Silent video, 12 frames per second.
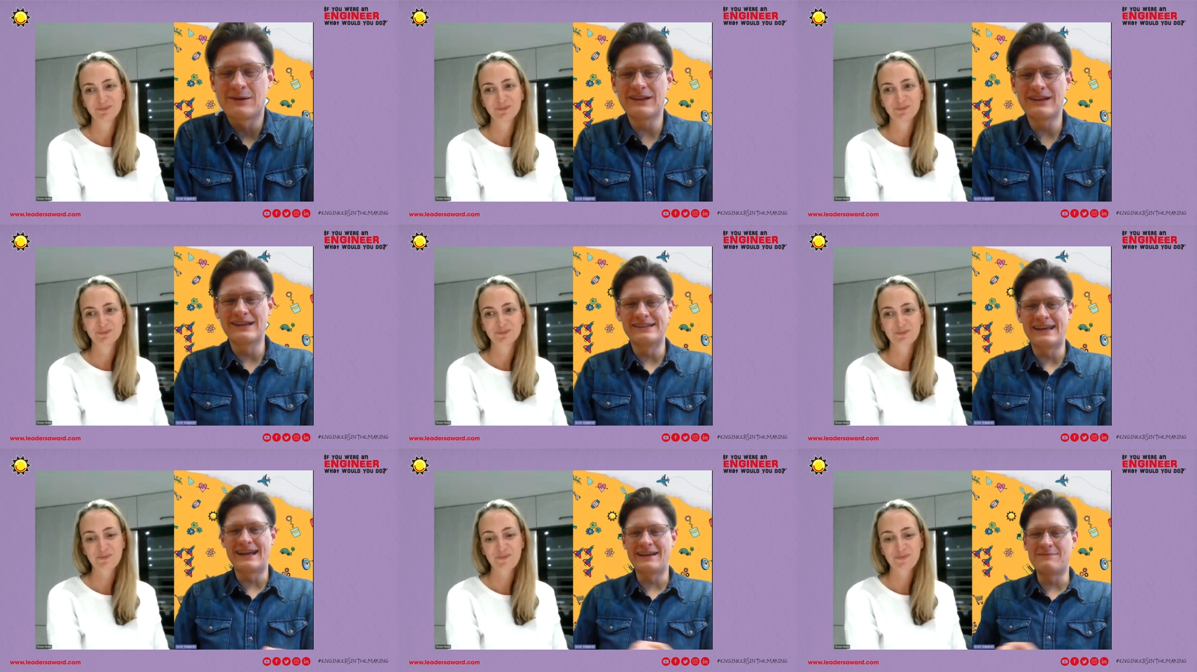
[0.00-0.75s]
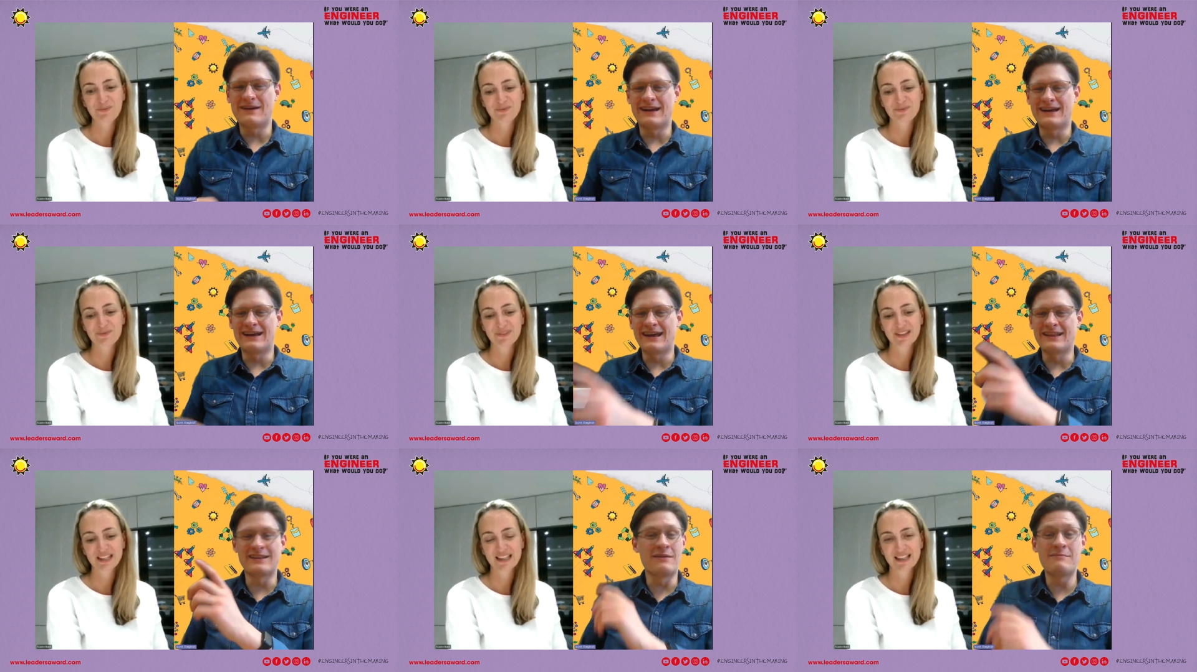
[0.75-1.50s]
Speaker 1: Brilliant. Um, uh,
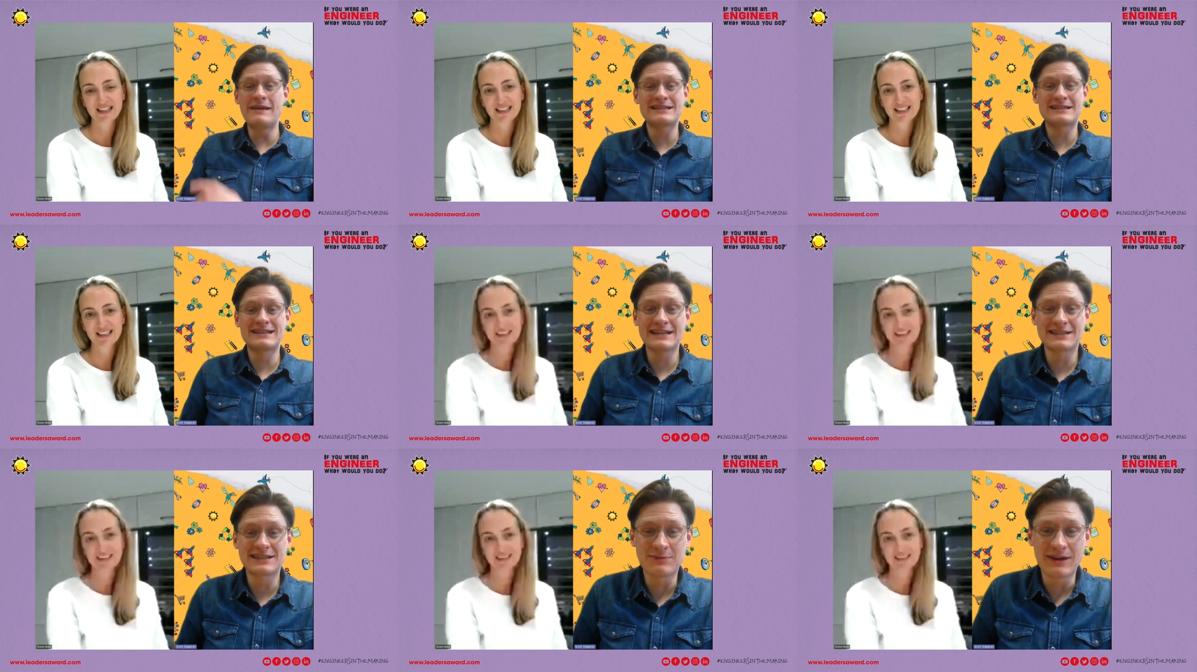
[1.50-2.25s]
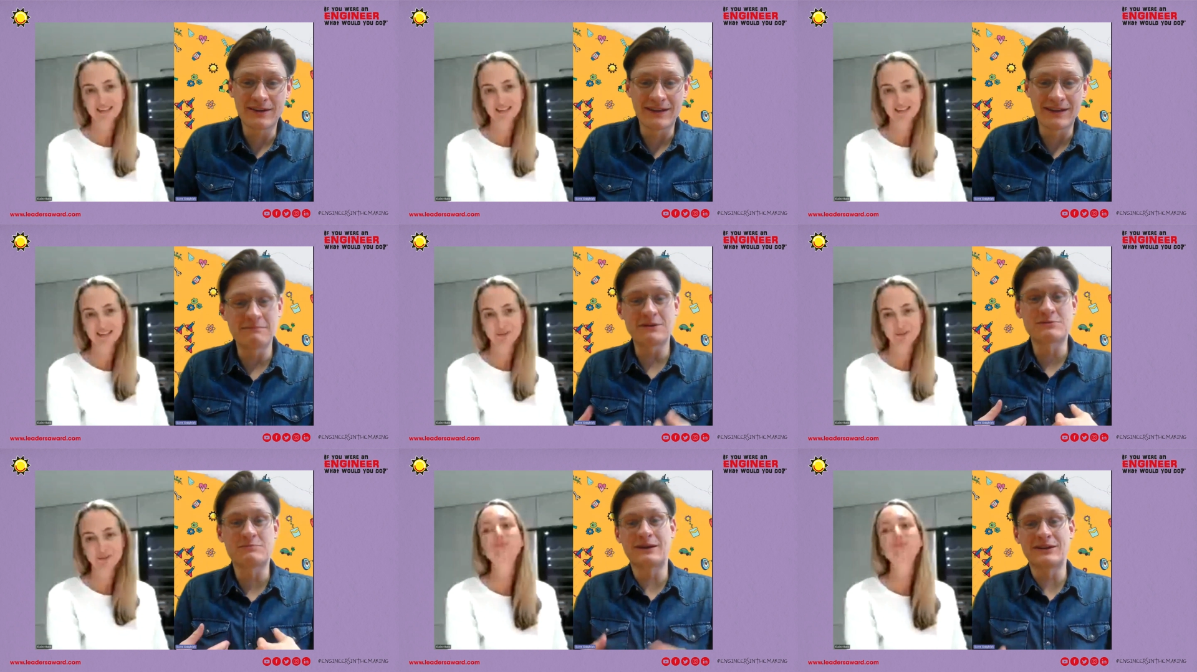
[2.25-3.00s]
and, and, it makes sense as well. I'm
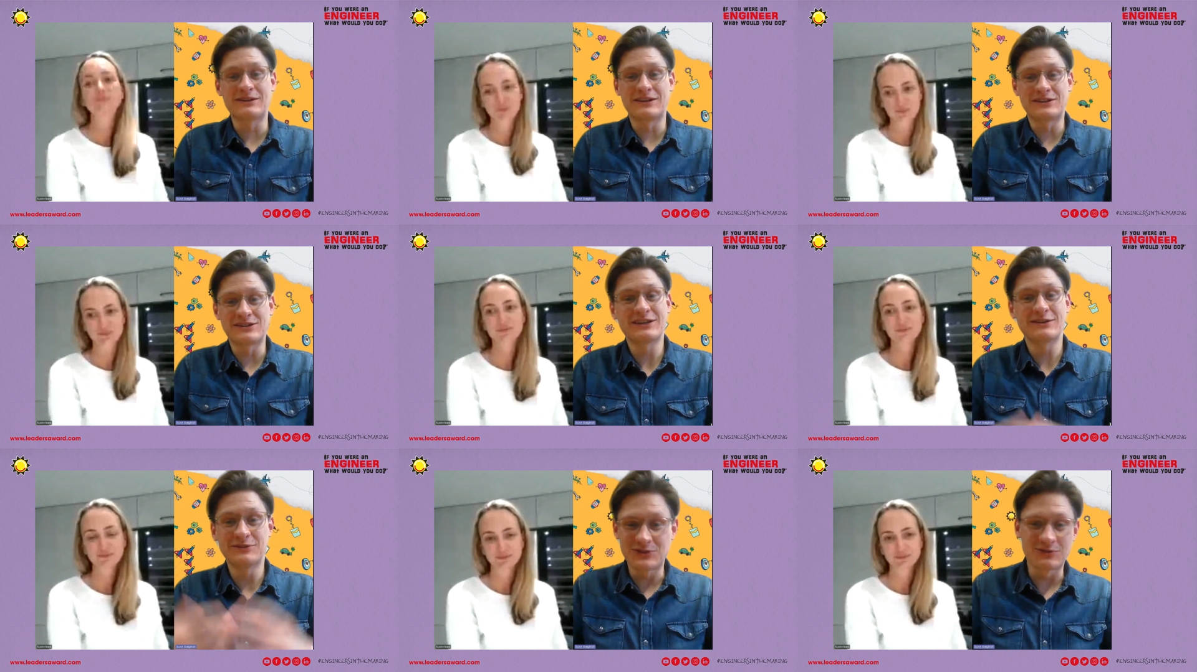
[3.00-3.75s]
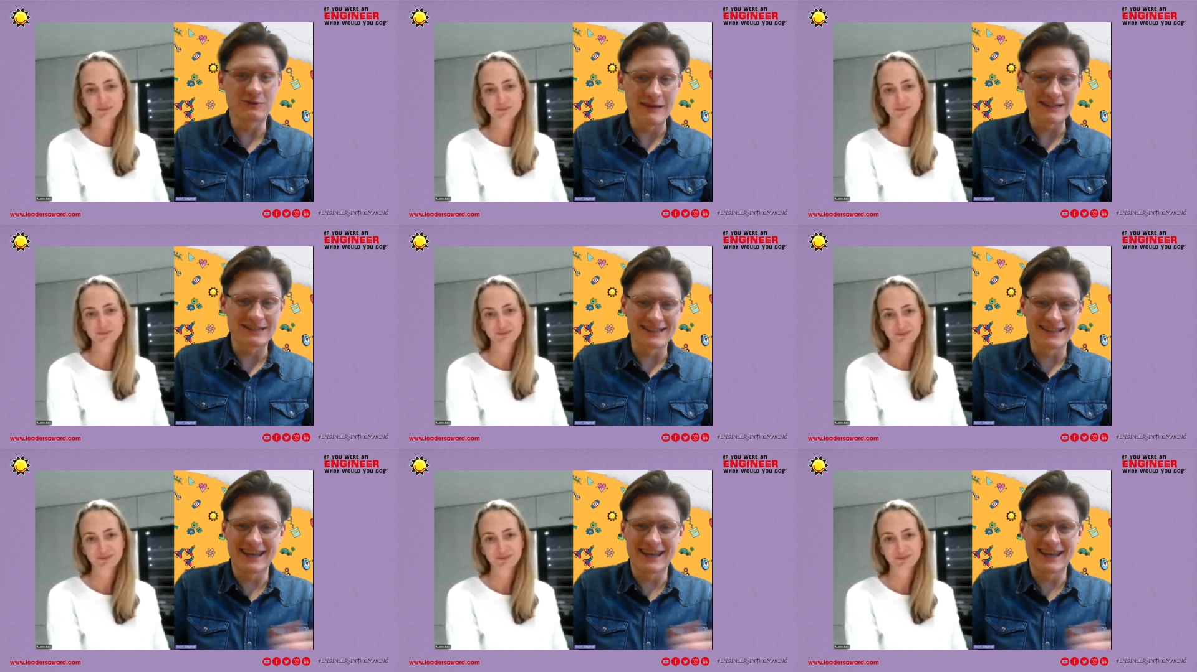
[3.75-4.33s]
much bigger than a child, so it makes